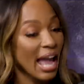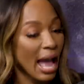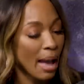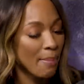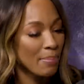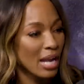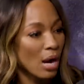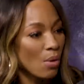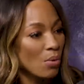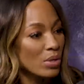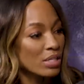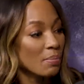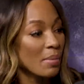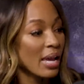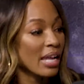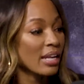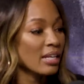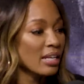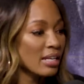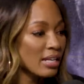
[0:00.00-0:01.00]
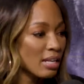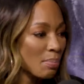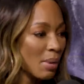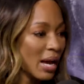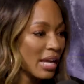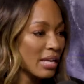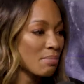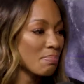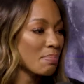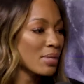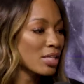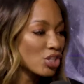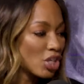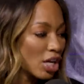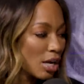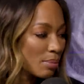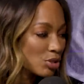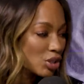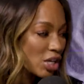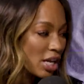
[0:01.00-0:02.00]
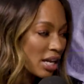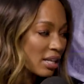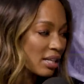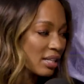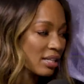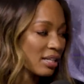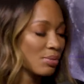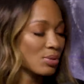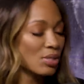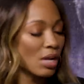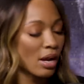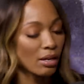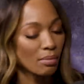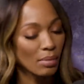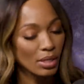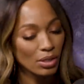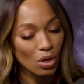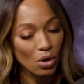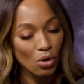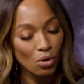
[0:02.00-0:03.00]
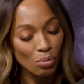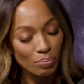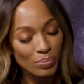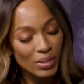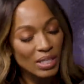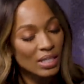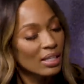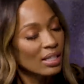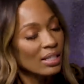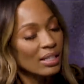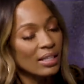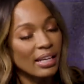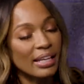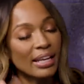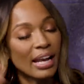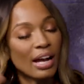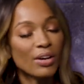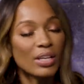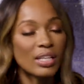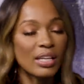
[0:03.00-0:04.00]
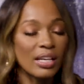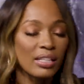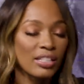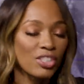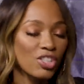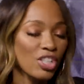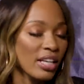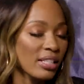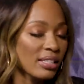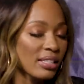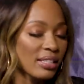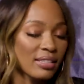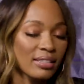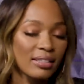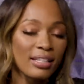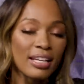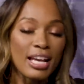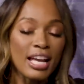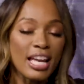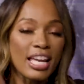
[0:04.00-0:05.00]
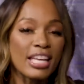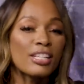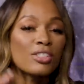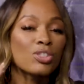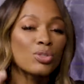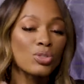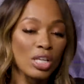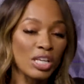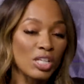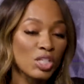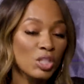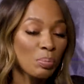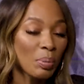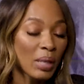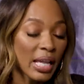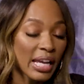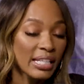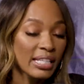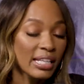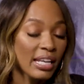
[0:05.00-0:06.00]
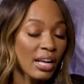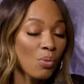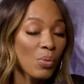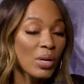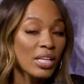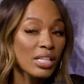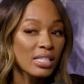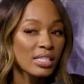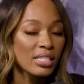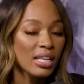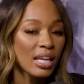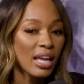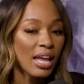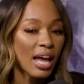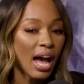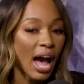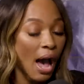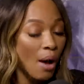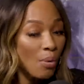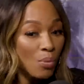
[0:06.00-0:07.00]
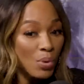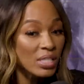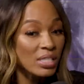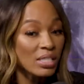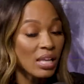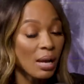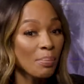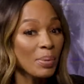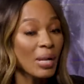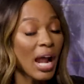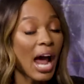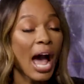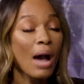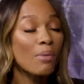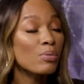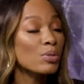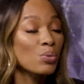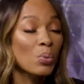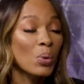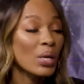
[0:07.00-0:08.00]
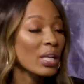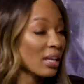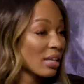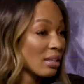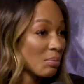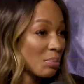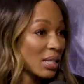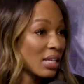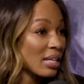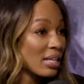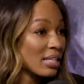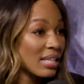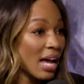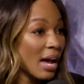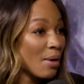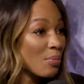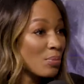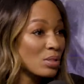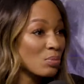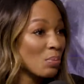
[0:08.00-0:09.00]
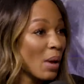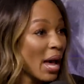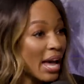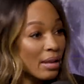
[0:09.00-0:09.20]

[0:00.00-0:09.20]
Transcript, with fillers: happened. I wasn't mad at anybody. Mitch Kupchak, and he was talking about the whole, like how he got ejected. And he just explained it. And we just I was, but I was with it because I was, I